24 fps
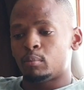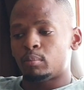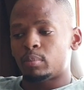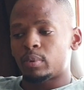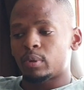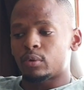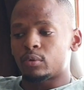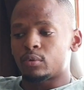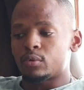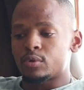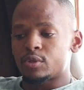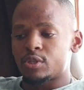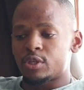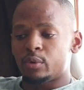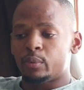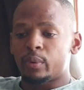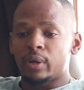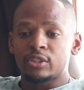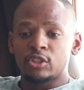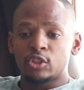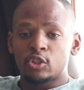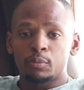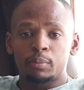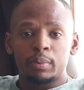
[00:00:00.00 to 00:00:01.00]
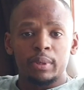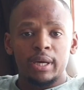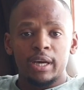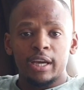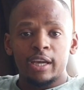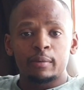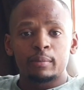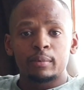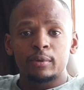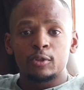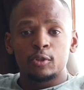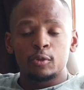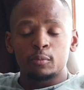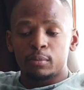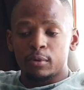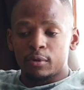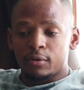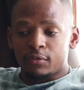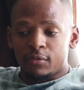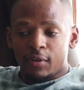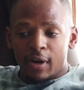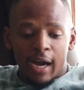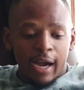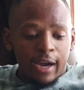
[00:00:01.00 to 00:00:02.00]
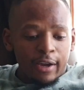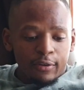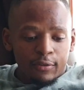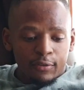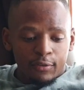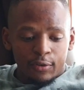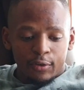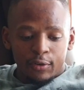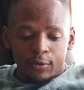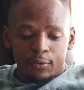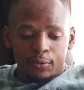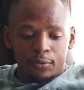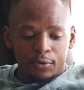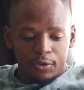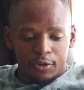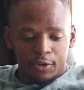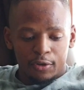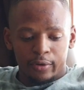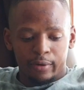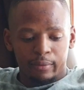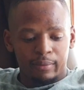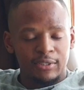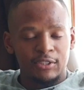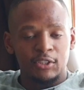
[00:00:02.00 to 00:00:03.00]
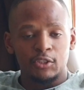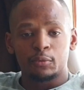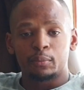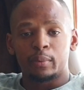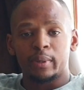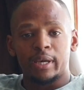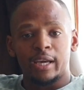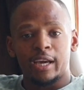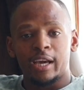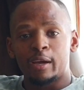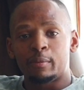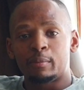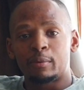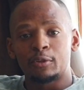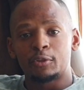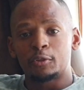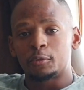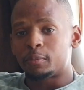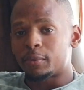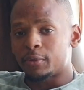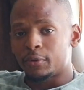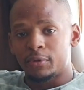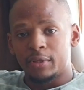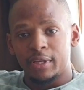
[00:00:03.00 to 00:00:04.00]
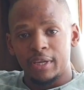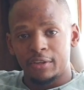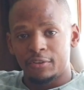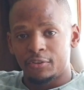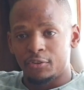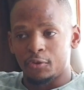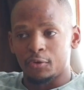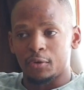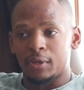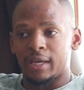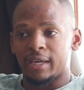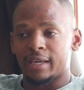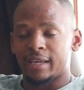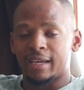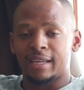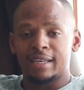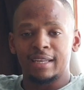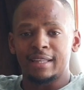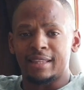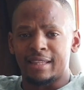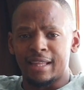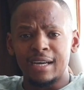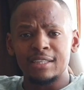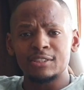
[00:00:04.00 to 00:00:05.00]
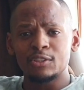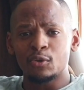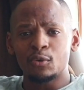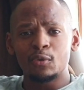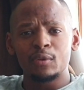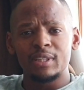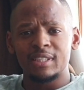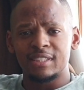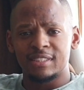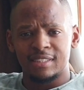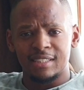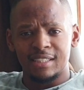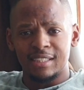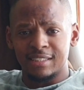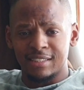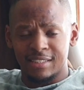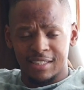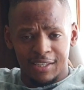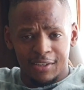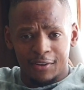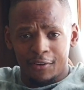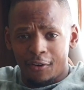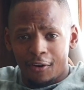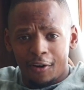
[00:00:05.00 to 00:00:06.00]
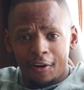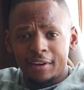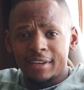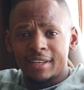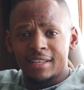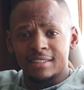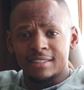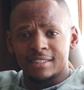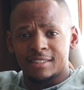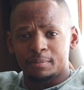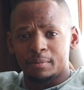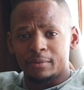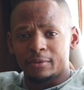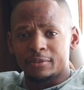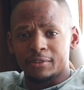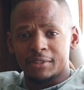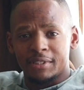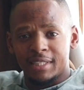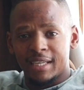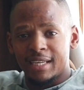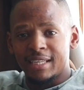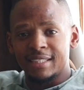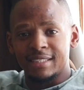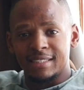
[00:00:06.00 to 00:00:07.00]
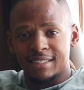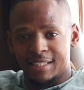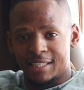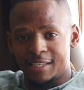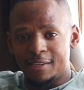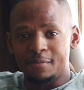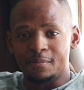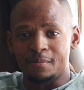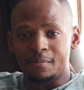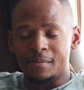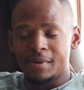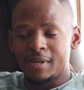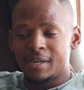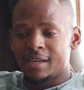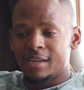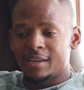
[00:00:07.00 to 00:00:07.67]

because He wants to be able to provide for you. You know, He wants to be able to protect you, like, and He does all these things regardless, because that is Him.